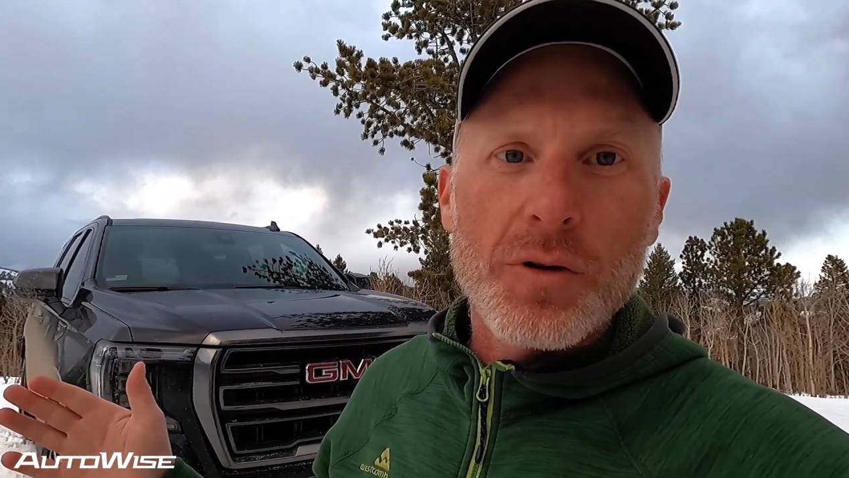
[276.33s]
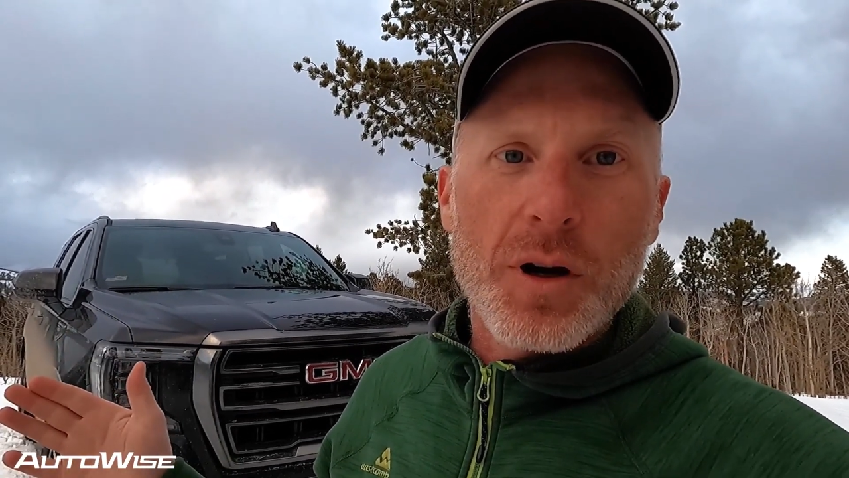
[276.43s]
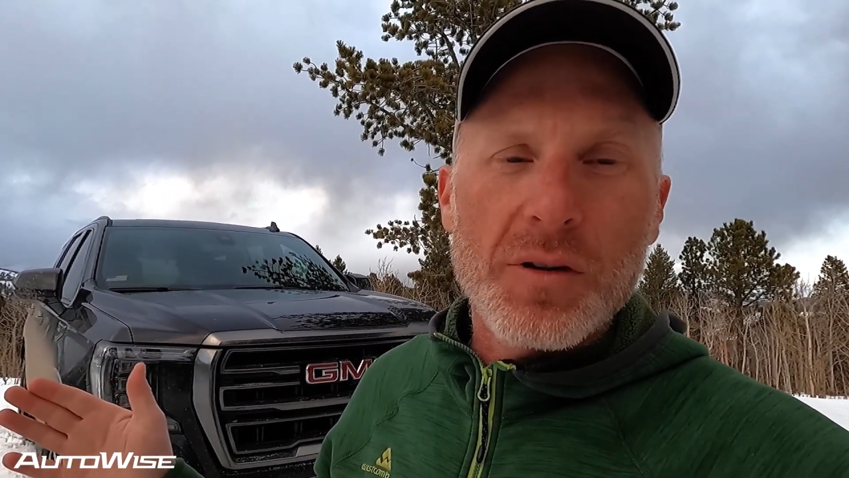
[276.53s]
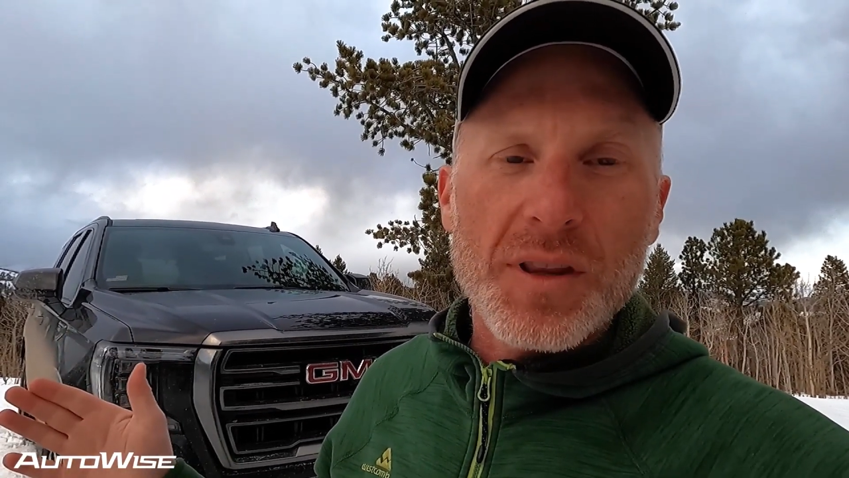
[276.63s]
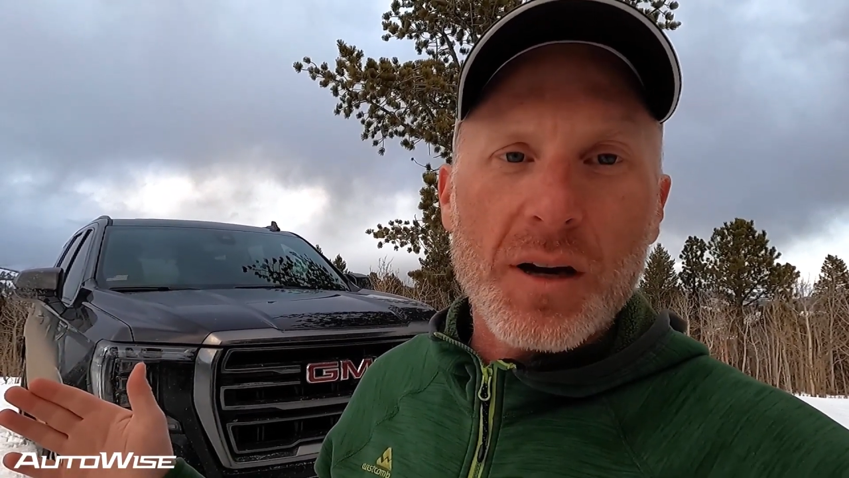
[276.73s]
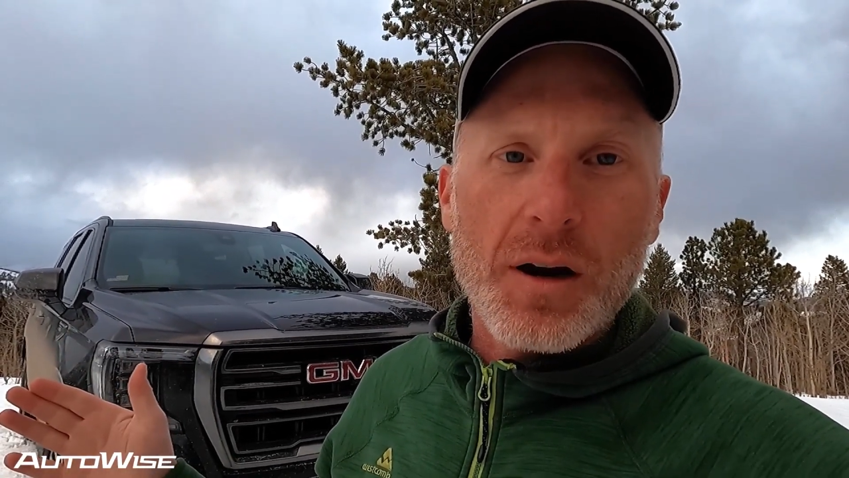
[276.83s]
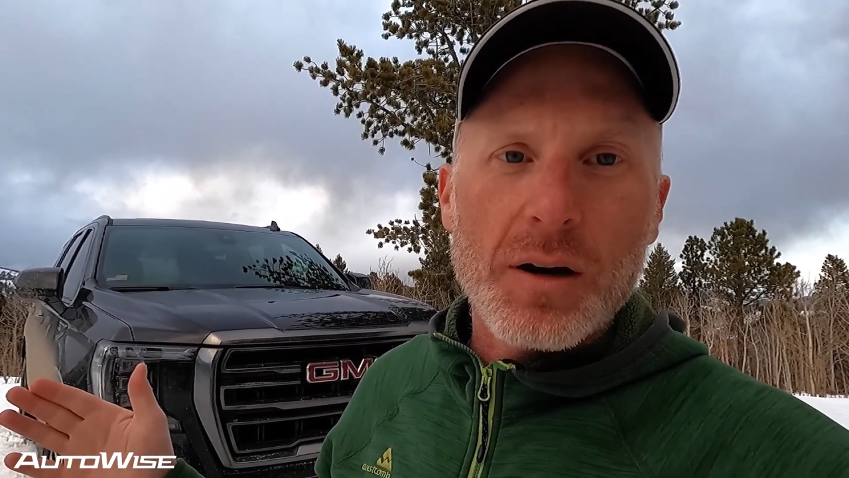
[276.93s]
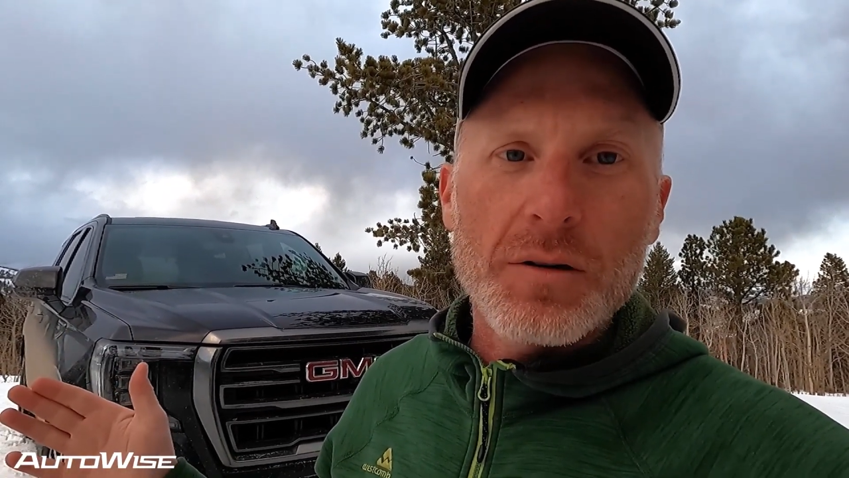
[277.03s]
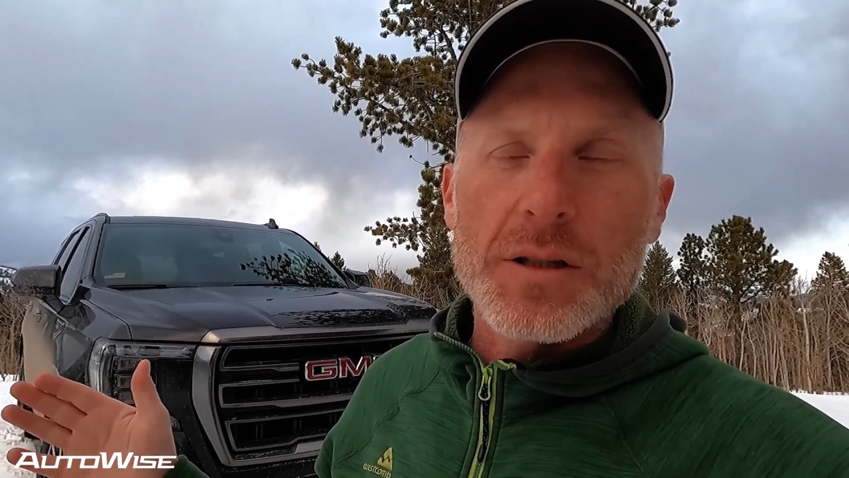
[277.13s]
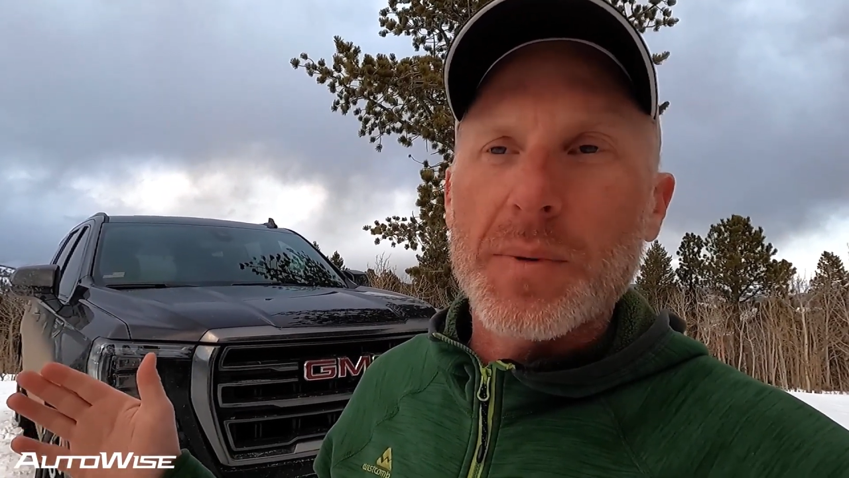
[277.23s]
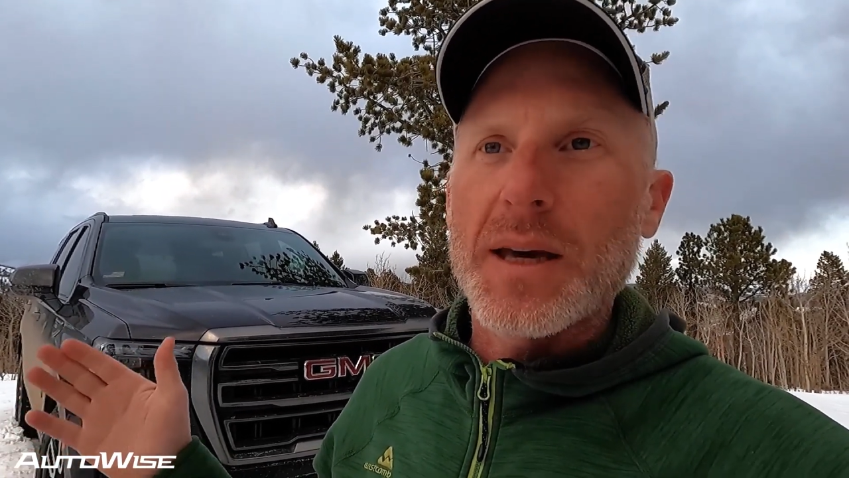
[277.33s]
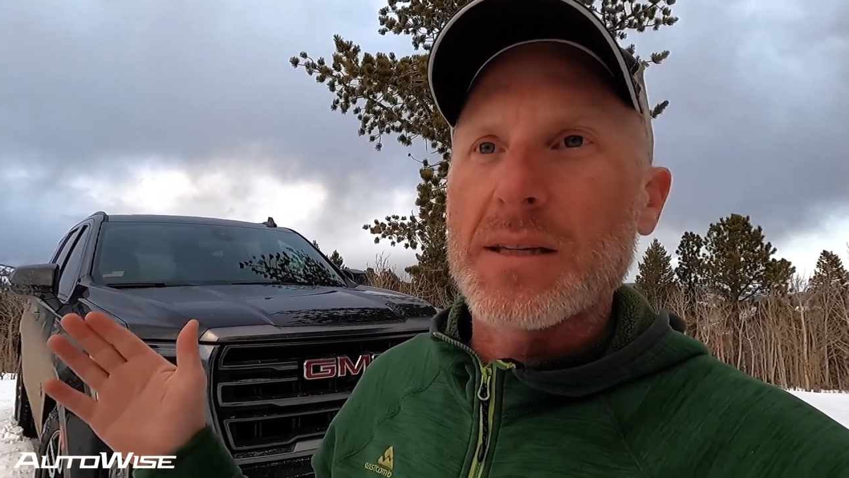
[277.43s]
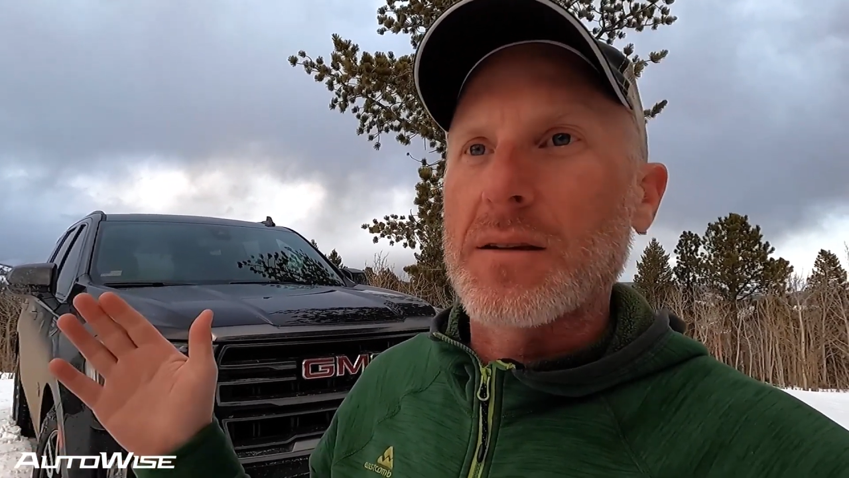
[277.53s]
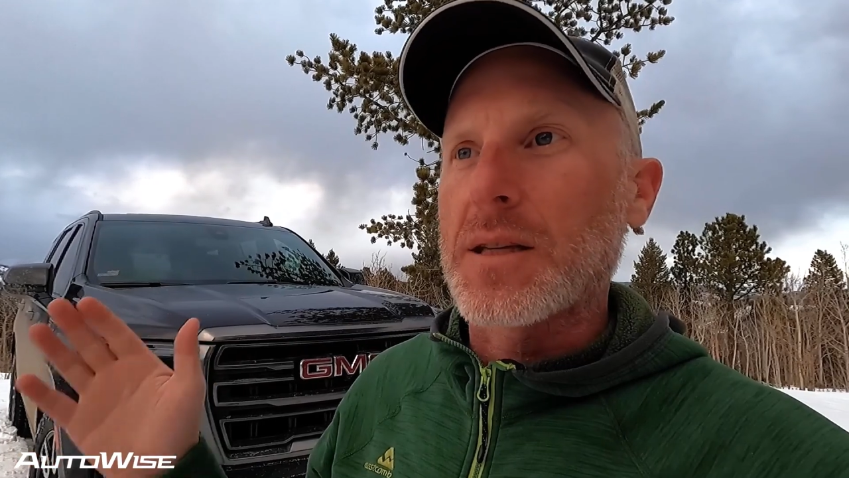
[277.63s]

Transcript: row in the cargo space